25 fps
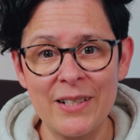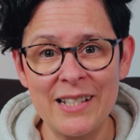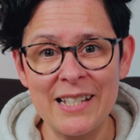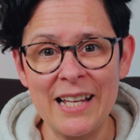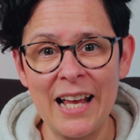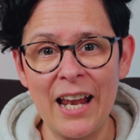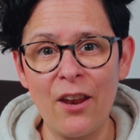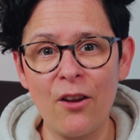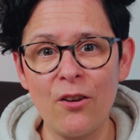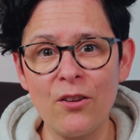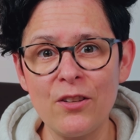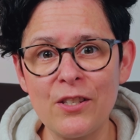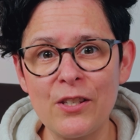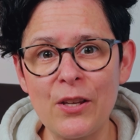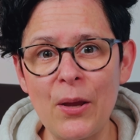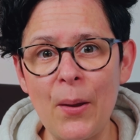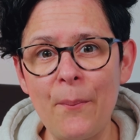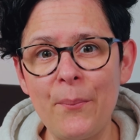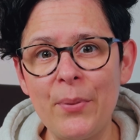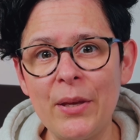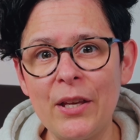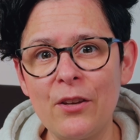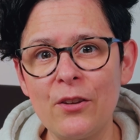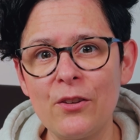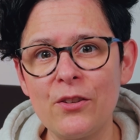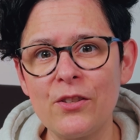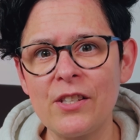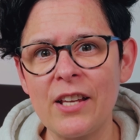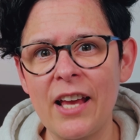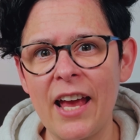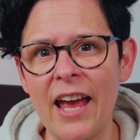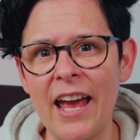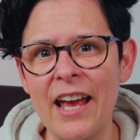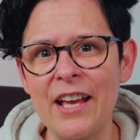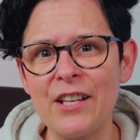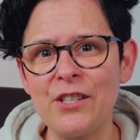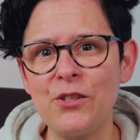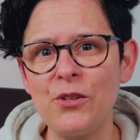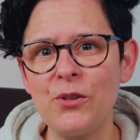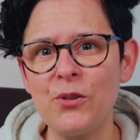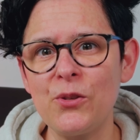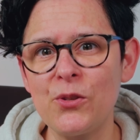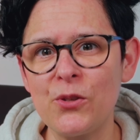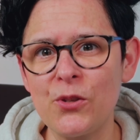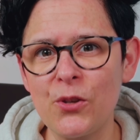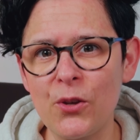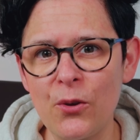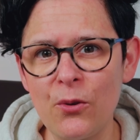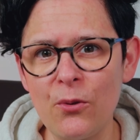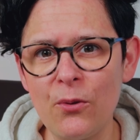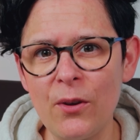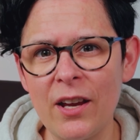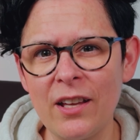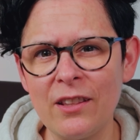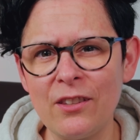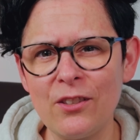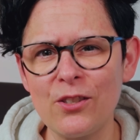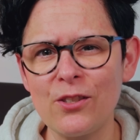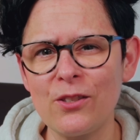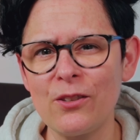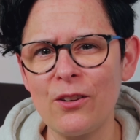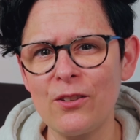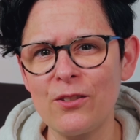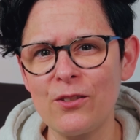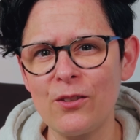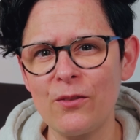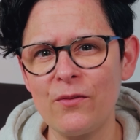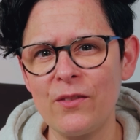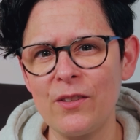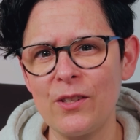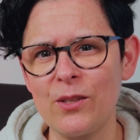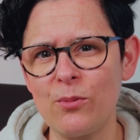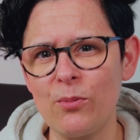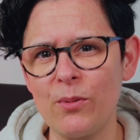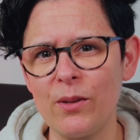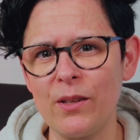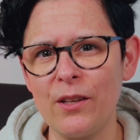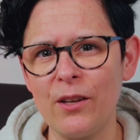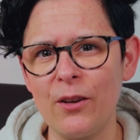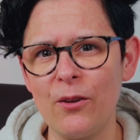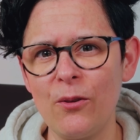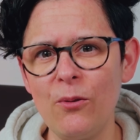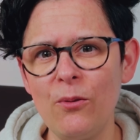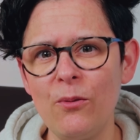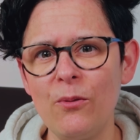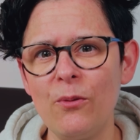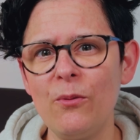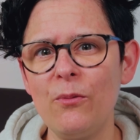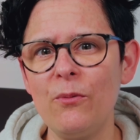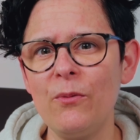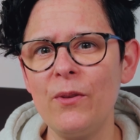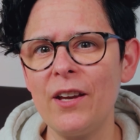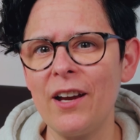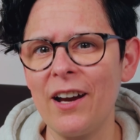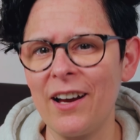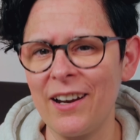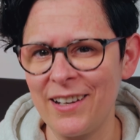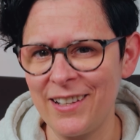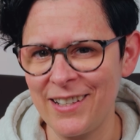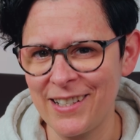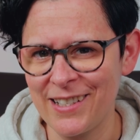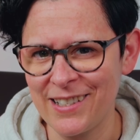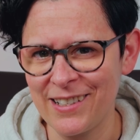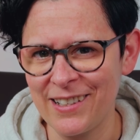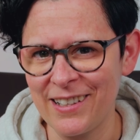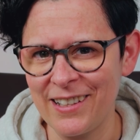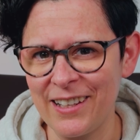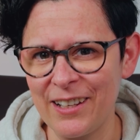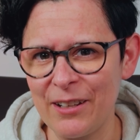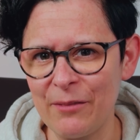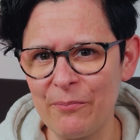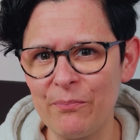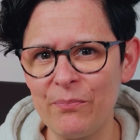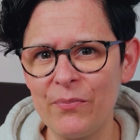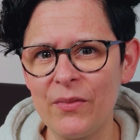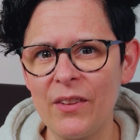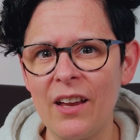tell us, because as you saw at the start of this video, we are listening.